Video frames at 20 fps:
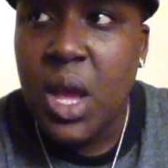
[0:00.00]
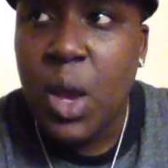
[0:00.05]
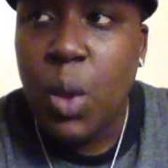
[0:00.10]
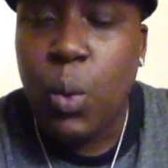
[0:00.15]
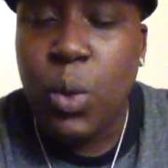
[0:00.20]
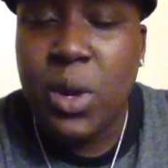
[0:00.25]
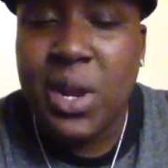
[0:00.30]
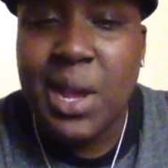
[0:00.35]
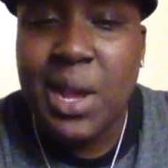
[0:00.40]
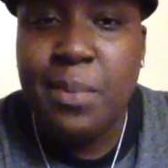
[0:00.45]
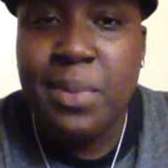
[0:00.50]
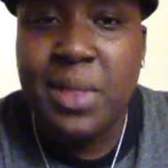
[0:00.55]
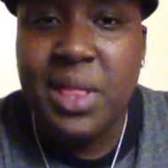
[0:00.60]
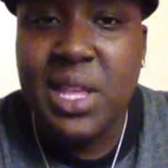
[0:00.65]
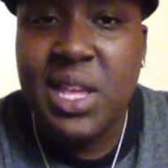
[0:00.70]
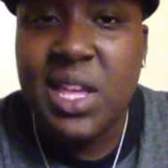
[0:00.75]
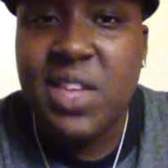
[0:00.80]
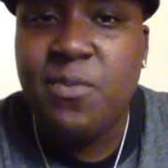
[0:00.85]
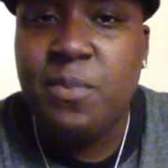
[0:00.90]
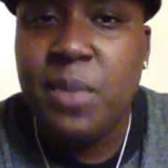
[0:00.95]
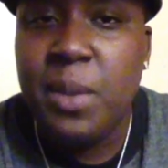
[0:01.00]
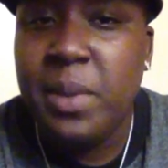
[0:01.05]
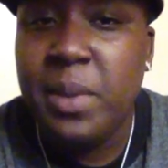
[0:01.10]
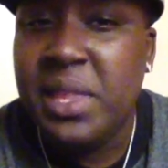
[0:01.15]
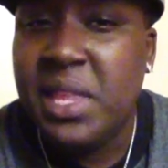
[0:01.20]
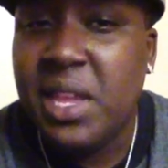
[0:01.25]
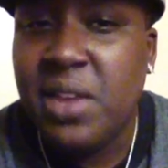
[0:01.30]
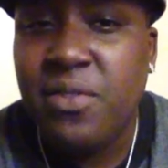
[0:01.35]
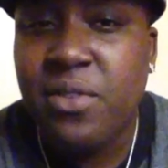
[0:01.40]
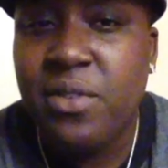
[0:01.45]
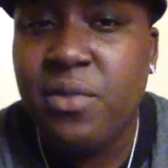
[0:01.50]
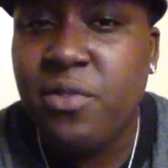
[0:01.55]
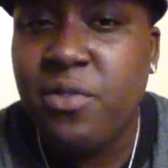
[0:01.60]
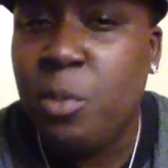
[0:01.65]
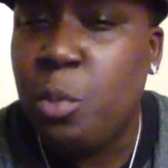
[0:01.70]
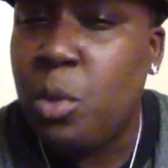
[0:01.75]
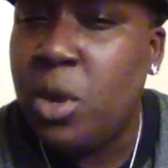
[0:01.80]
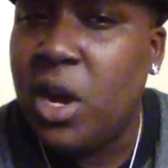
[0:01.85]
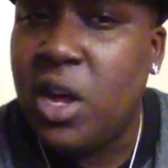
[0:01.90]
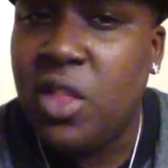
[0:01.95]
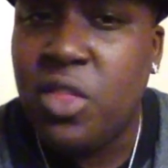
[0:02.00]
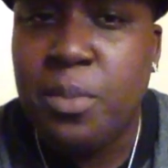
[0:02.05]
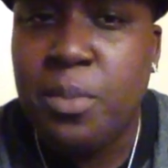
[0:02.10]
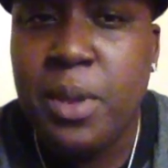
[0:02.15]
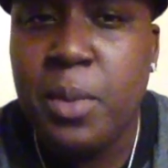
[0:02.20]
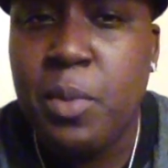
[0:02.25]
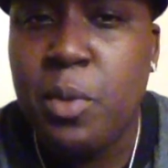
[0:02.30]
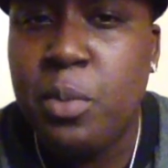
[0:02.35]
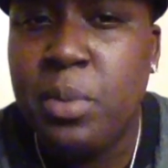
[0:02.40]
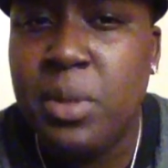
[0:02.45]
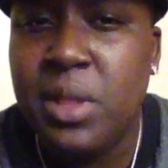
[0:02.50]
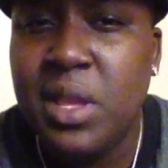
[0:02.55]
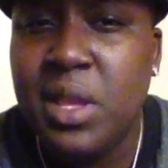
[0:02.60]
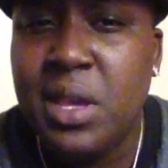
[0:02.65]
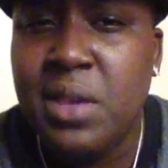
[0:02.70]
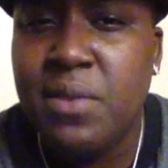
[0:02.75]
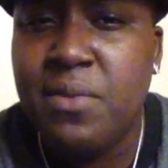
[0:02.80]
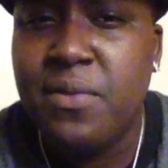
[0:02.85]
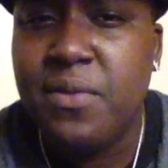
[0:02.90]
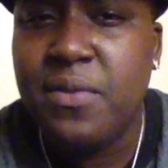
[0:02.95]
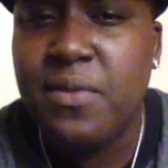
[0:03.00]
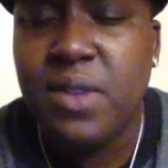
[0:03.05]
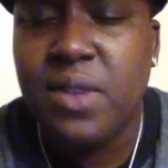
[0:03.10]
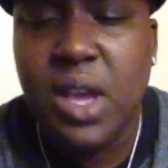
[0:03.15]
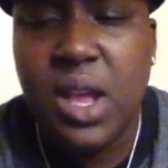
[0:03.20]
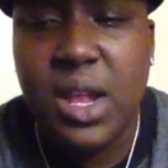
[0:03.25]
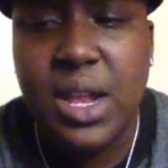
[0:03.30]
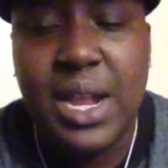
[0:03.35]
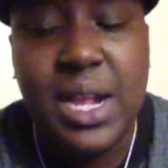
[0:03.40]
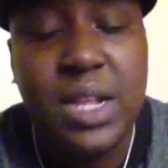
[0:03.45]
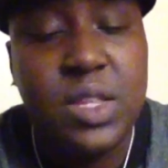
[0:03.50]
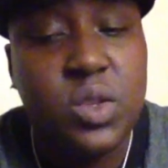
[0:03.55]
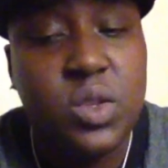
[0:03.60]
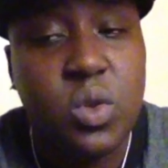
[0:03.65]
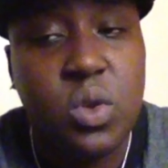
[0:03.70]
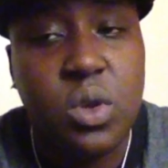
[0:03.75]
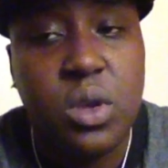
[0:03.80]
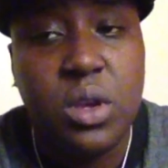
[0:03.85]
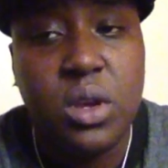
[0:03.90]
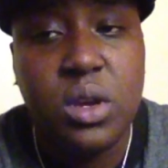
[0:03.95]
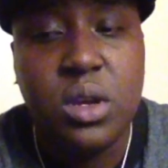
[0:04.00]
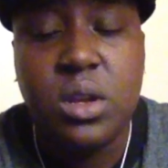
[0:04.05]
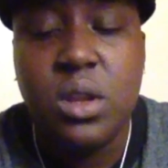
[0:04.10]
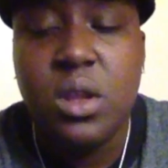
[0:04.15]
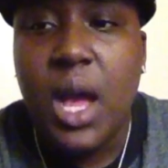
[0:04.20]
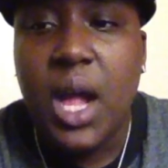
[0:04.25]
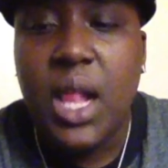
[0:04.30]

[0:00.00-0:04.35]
what I believe may be different from what other people believe, and that's all good.